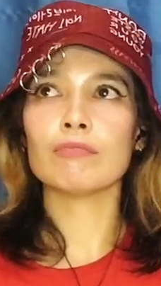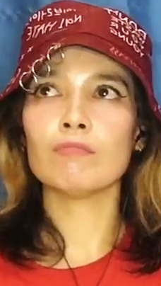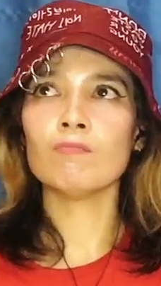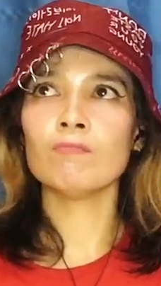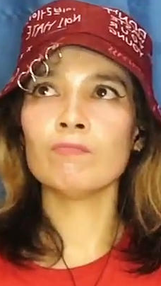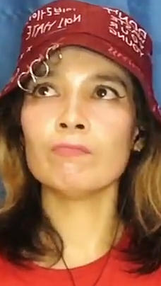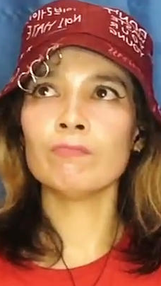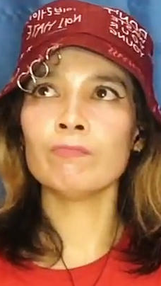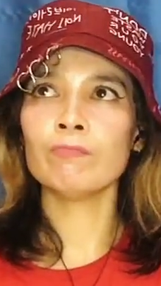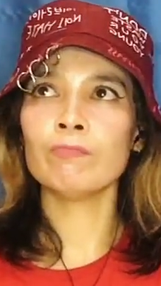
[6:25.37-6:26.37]

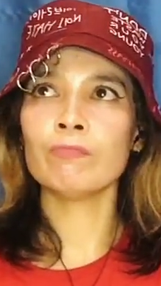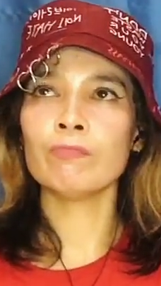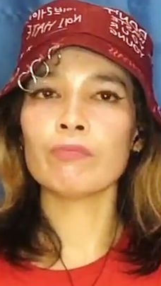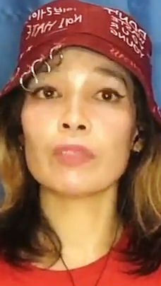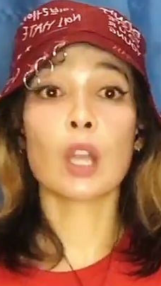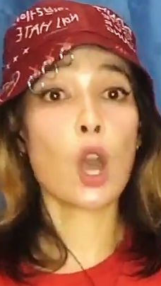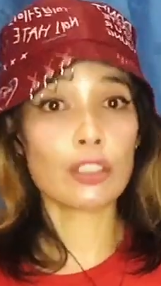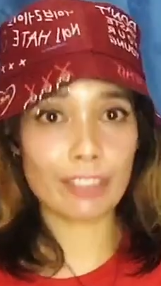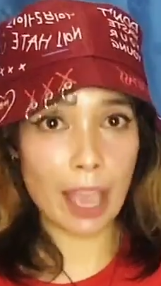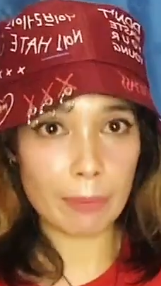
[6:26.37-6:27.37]
the
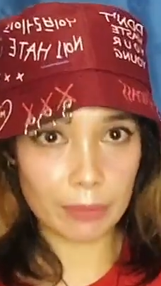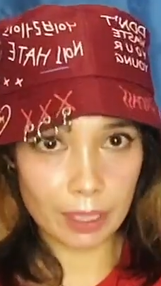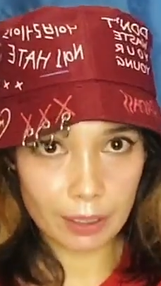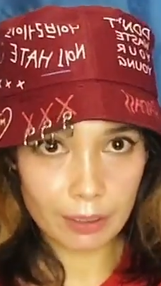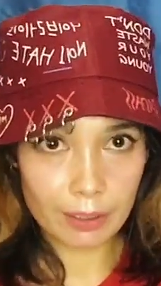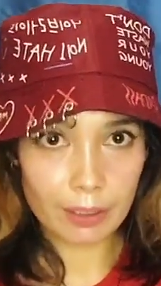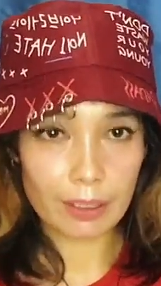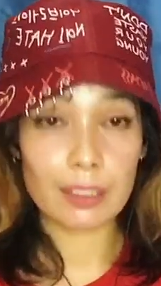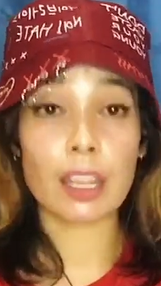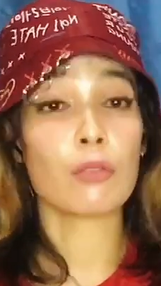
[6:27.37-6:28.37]
concept,
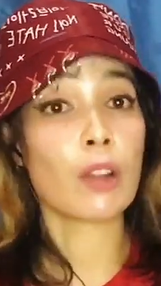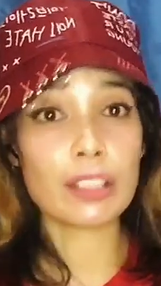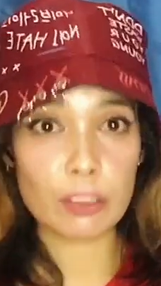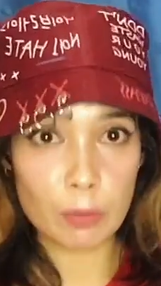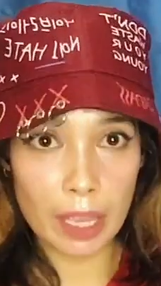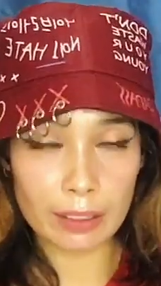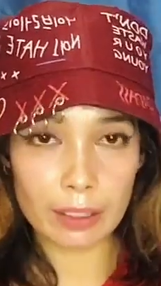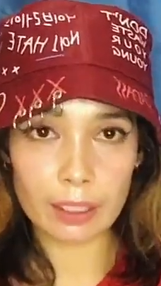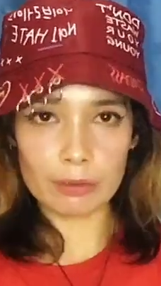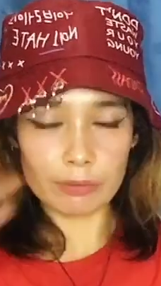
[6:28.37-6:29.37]
the arrangement.